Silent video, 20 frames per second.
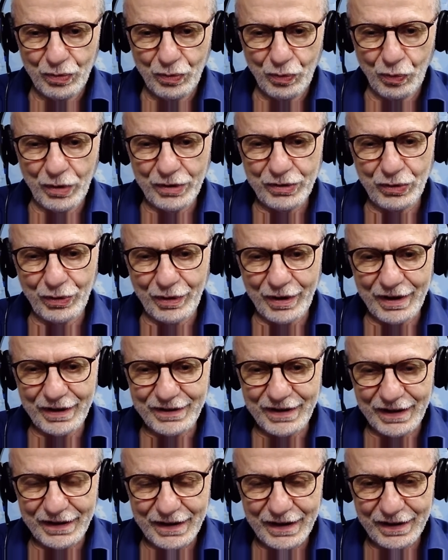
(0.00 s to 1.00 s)
what to
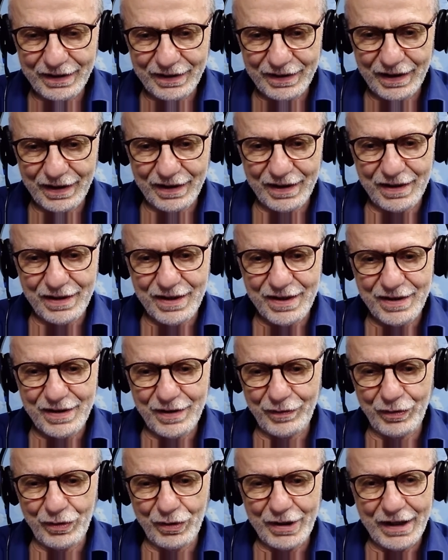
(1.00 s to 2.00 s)
retaliate against
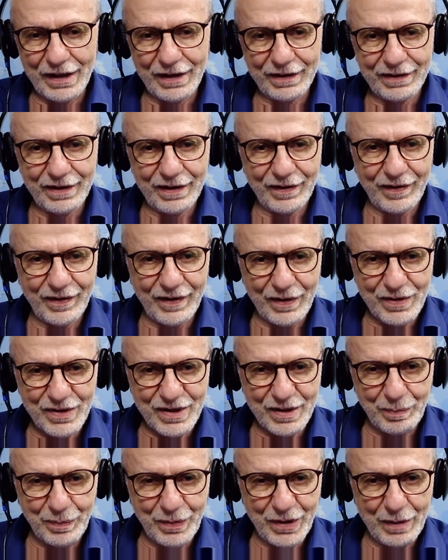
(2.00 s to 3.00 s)
if you kill
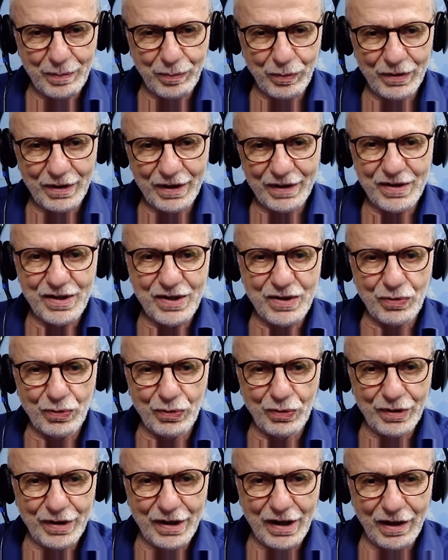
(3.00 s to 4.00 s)
10,000 people and
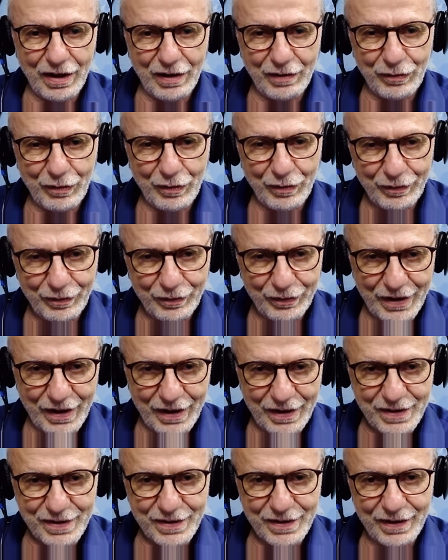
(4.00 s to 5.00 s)
destroy half of
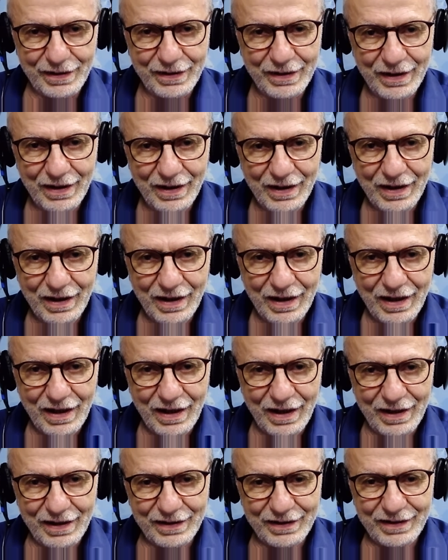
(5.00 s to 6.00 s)
Gaza?
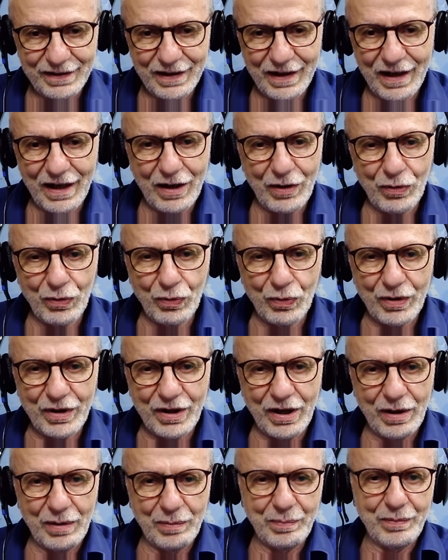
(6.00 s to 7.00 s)
And how
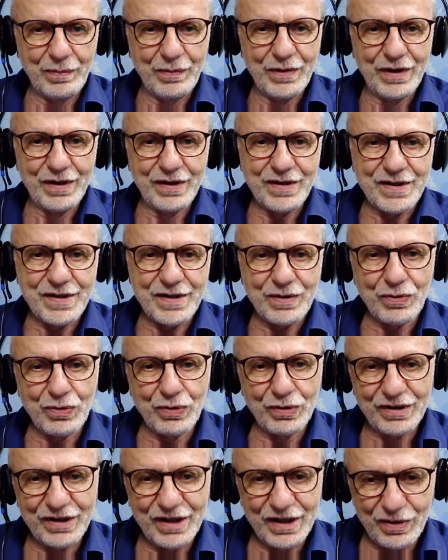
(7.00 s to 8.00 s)
come it's
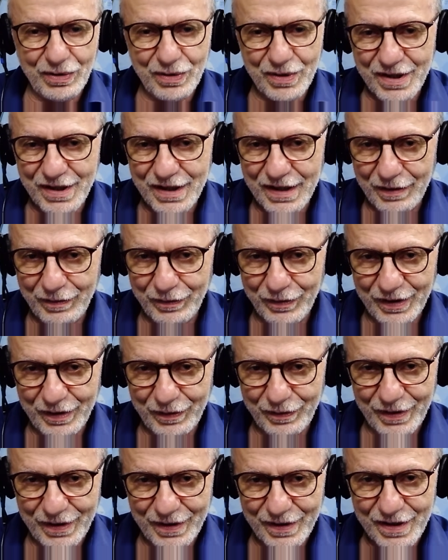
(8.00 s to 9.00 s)
continuous
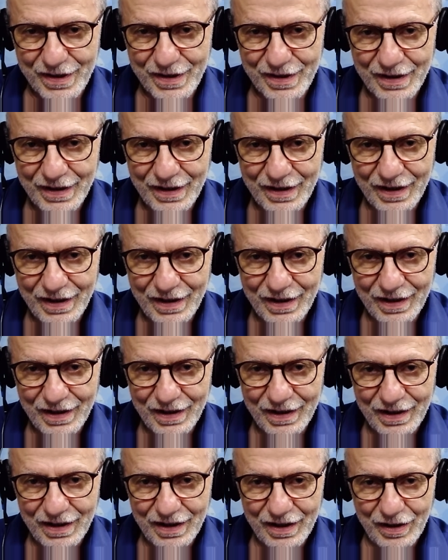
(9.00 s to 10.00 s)
self-defense
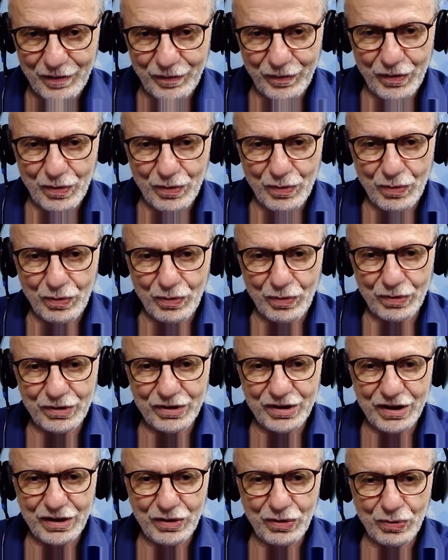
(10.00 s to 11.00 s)
if you
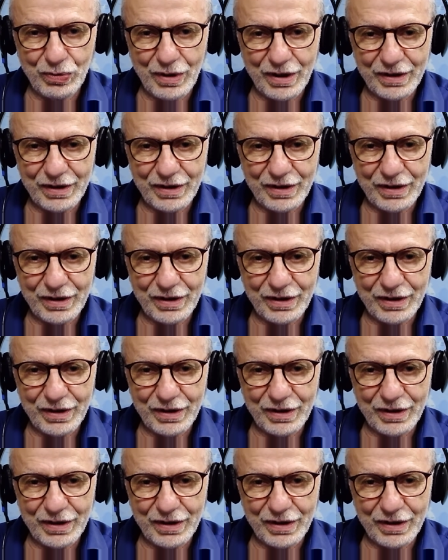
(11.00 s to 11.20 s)
continue